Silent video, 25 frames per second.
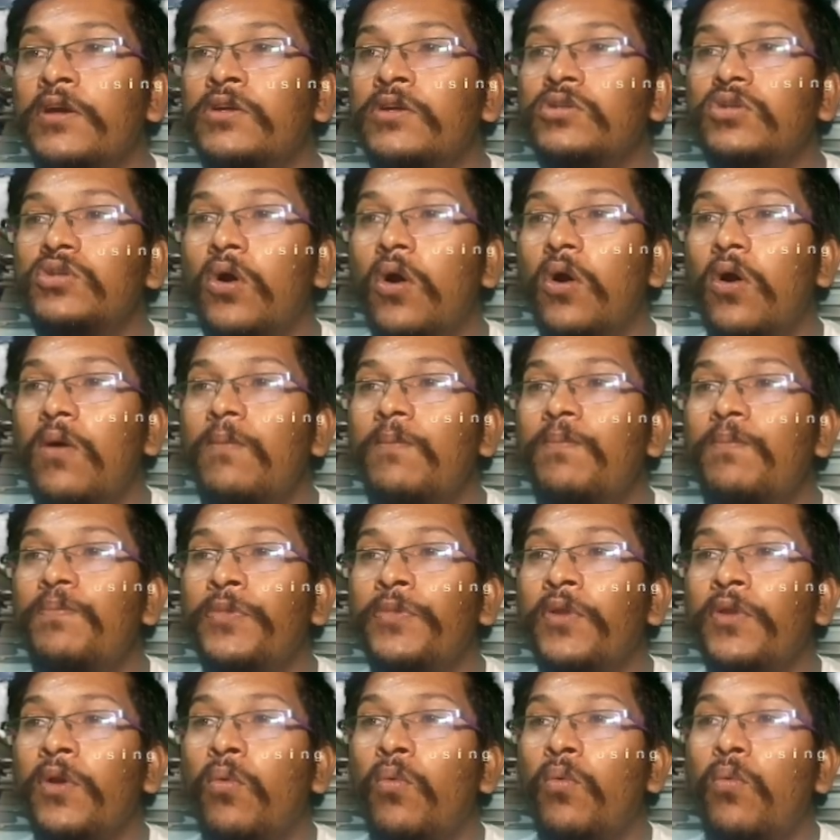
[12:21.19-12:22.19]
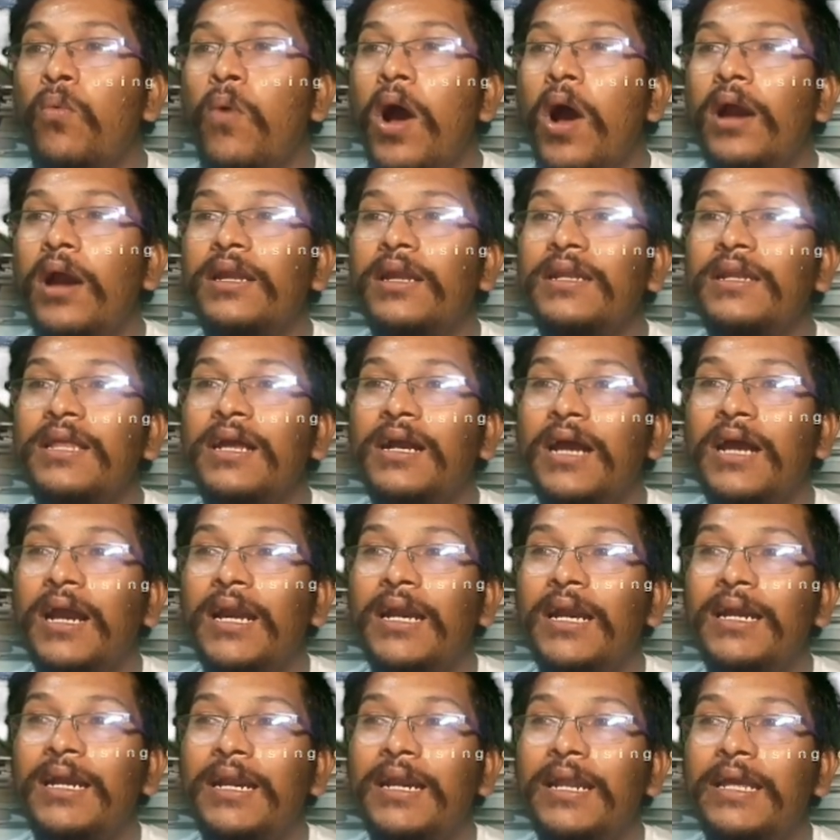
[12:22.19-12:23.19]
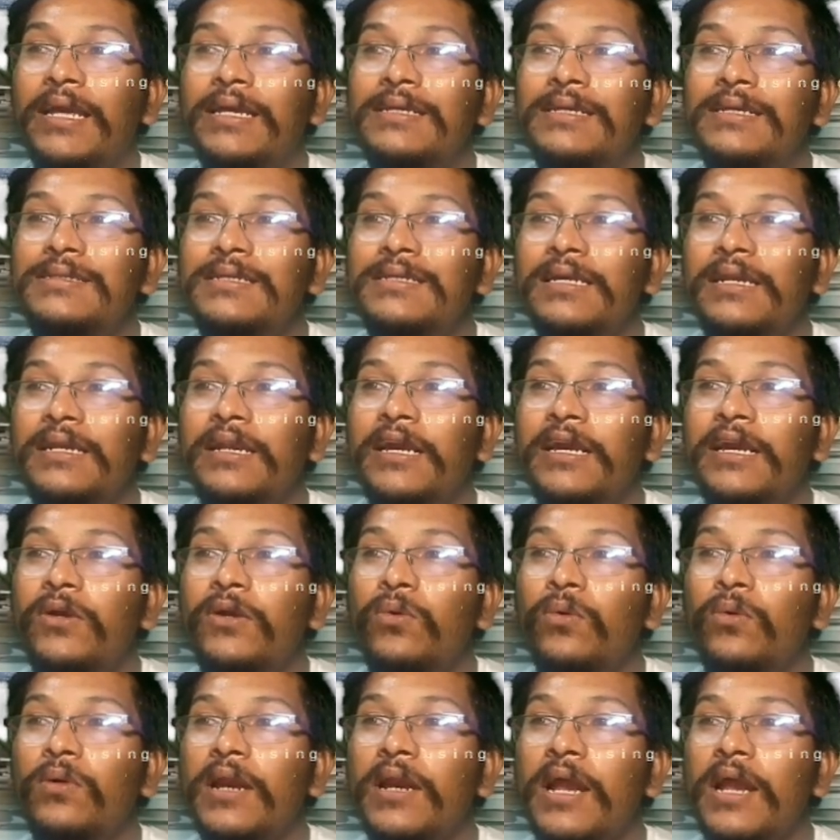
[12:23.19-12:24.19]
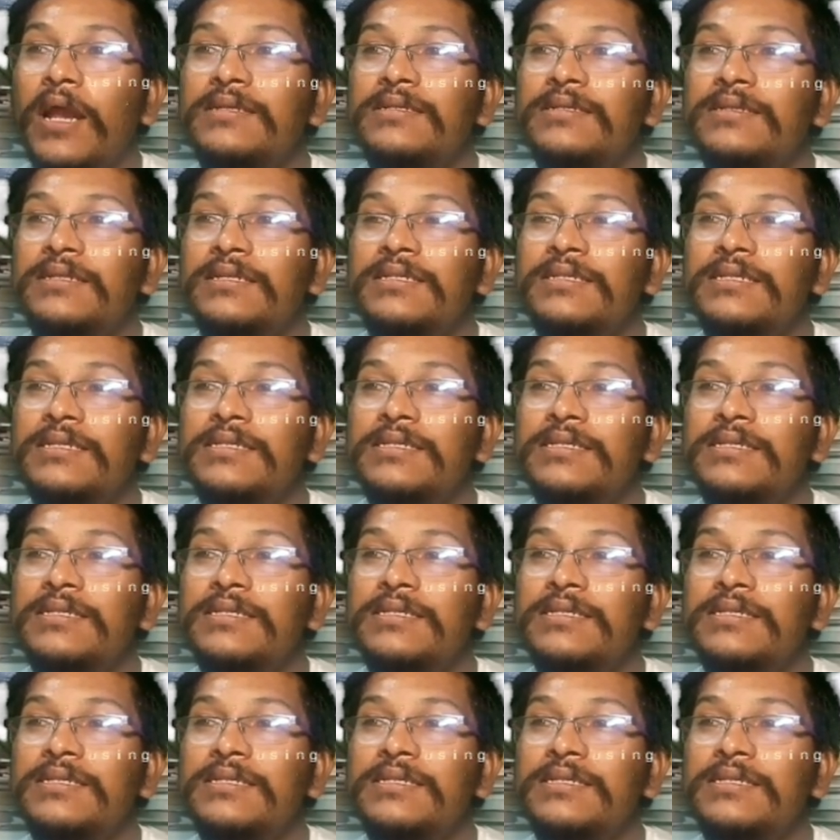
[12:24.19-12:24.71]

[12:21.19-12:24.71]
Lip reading: So, what are the countries need to cross this